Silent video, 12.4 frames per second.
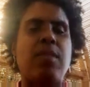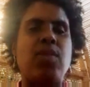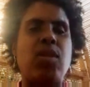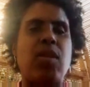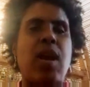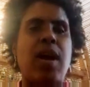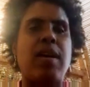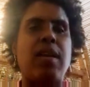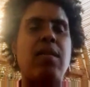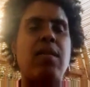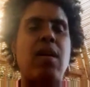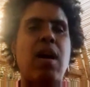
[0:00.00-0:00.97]
um, so that I
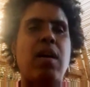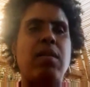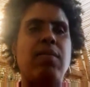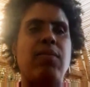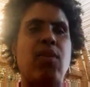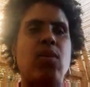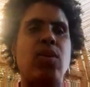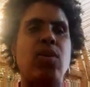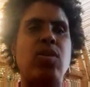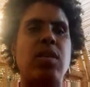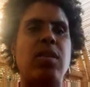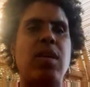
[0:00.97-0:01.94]
can uh,
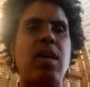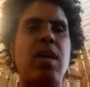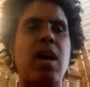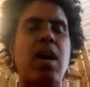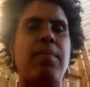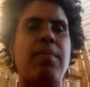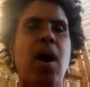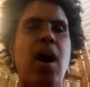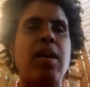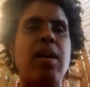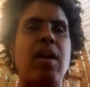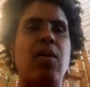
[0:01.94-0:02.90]
vote using the
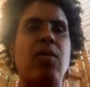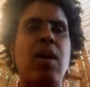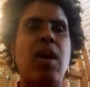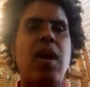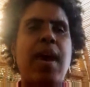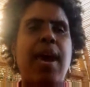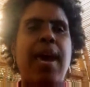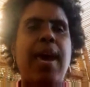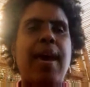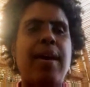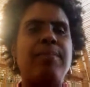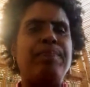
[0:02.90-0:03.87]
um, audio.
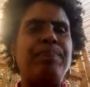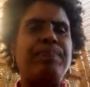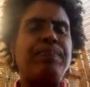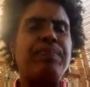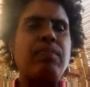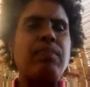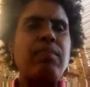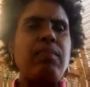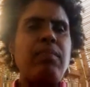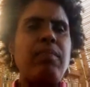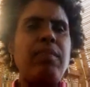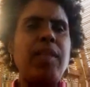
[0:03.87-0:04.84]
And
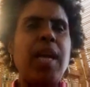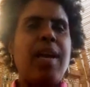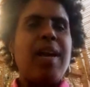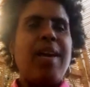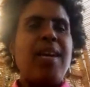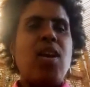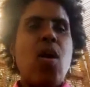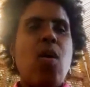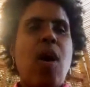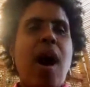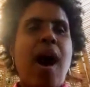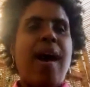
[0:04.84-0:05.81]

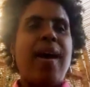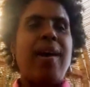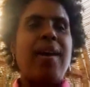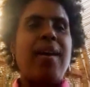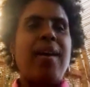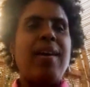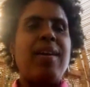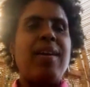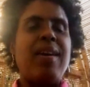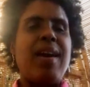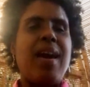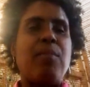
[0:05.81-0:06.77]
you know,
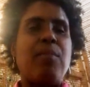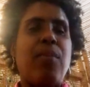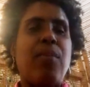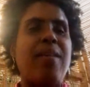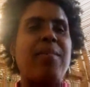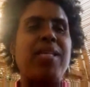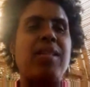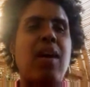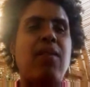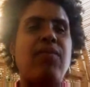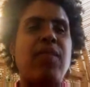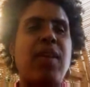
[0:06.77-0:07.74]
I am proud
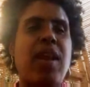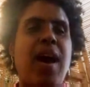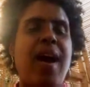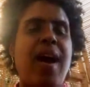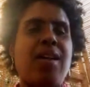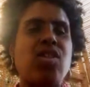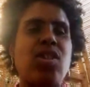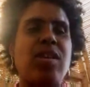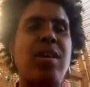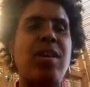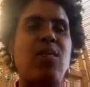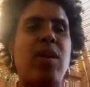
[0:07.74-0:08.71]
of myself that I
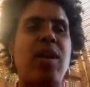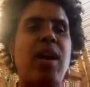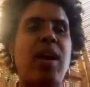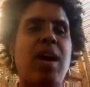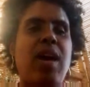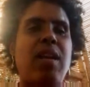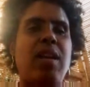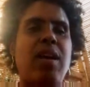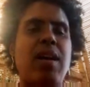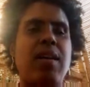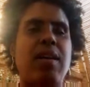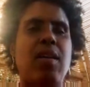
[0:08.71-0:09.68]
actually went
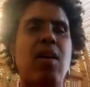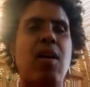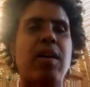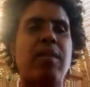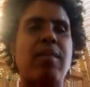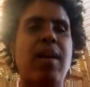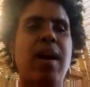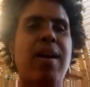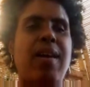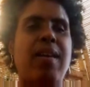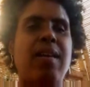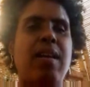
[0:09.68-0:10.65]
ahead and I, you know, I,
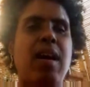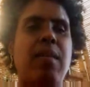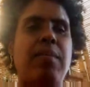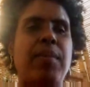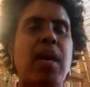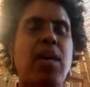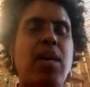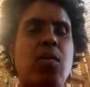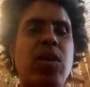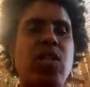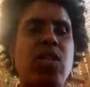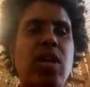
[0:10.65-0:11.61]
I ended up,
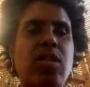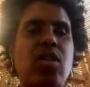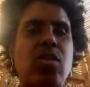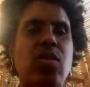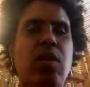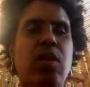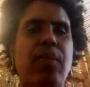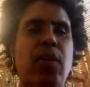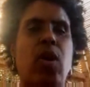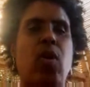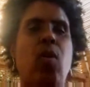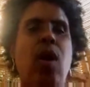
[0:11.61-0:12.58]
you know, reaching out to
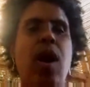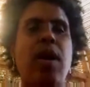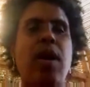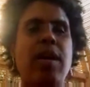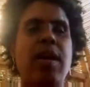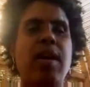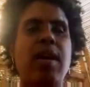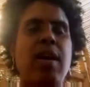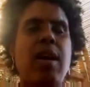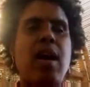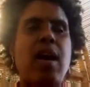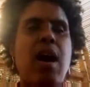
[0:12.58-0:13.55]
Equip for
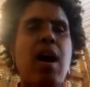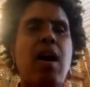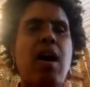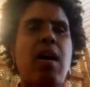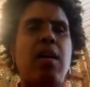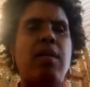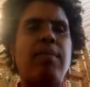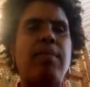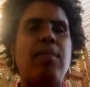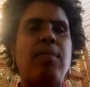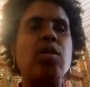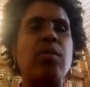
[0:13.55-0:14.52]
Equality uh,
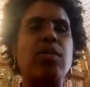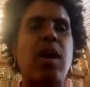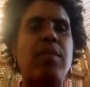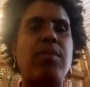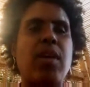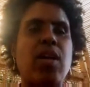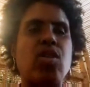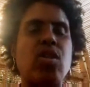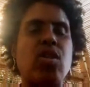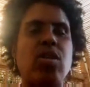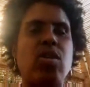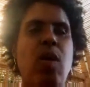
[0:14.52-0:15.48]
multiple times,
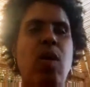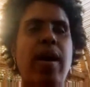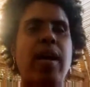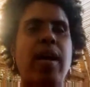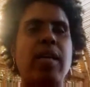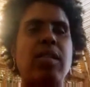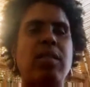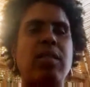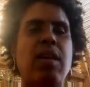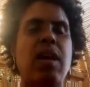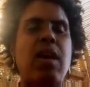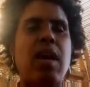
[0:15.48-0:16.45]
actually
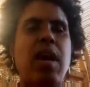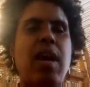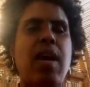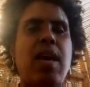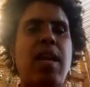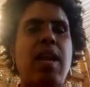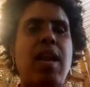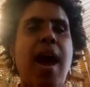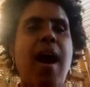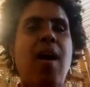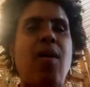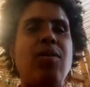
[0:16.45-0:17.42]
twice.
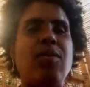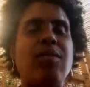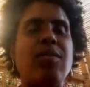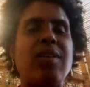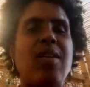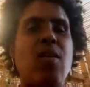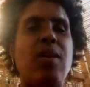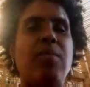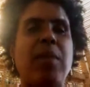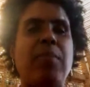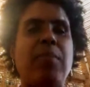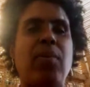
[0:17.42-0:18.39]
And now, you
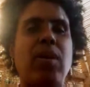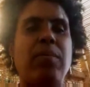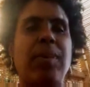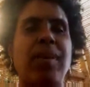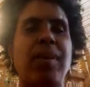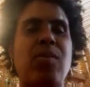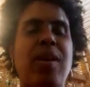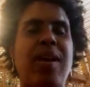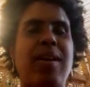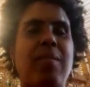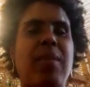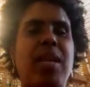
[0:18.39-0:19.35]
know, at my polling
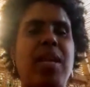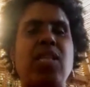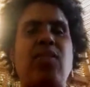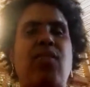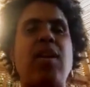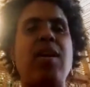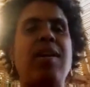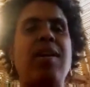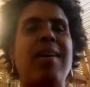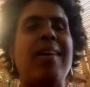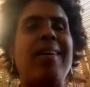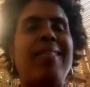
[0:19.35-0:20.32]
place, when I come in, it's
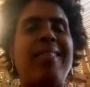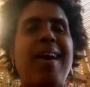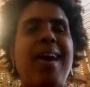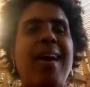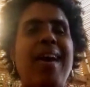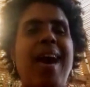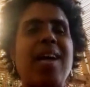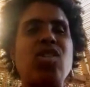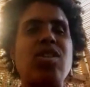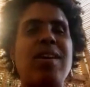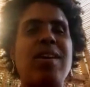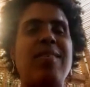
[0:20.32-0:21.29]
funny. They
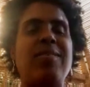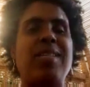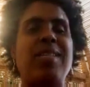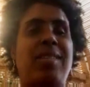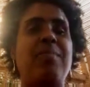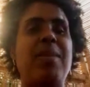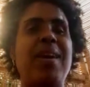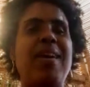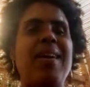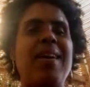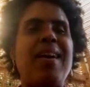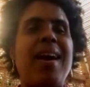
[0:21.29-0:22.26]
actually, they
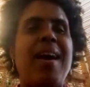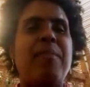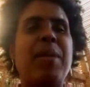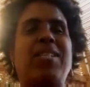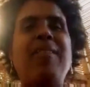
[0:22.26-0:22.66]
see me,